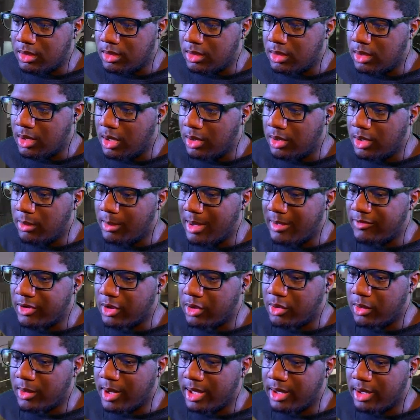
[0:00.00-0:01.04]
Oh no, my
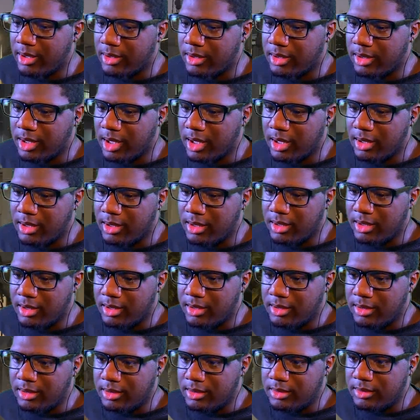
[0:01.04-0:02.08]
vehicle right here. Okay.
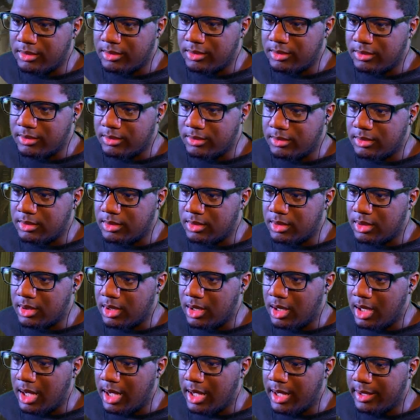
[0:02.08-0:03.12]

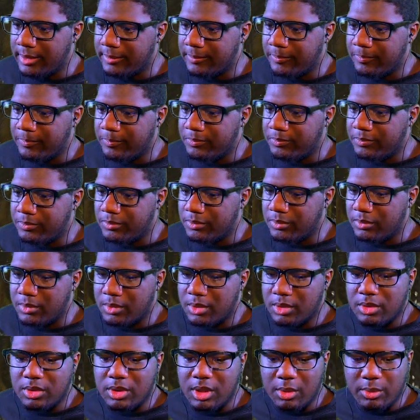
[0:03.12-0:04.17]
Alright.
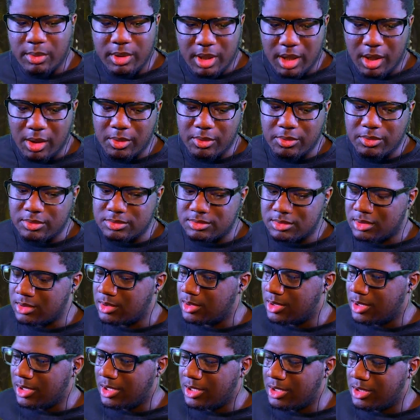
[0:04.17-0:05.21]
There we go.
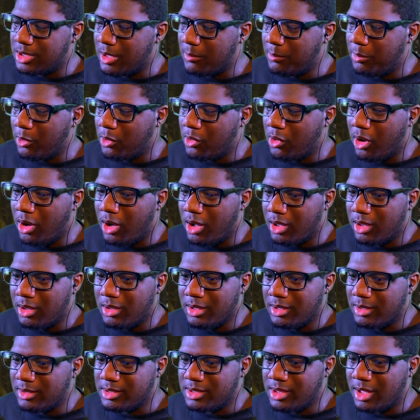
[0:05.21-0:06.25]
Simple call.
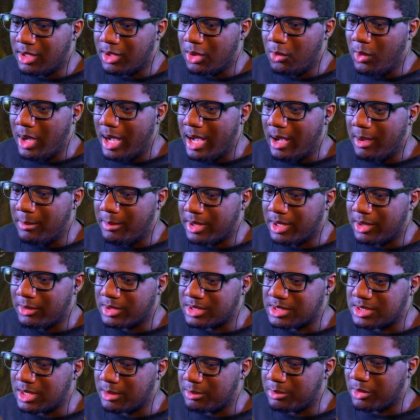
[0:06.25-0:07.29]
Took a while, but it was
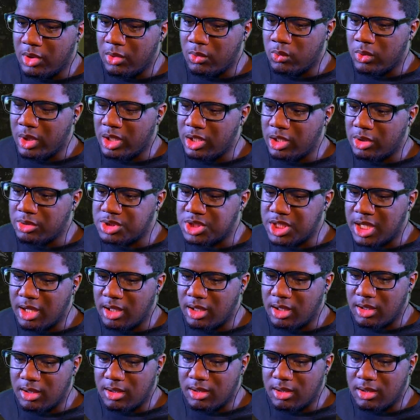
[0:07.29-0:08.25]
simple. Radio check.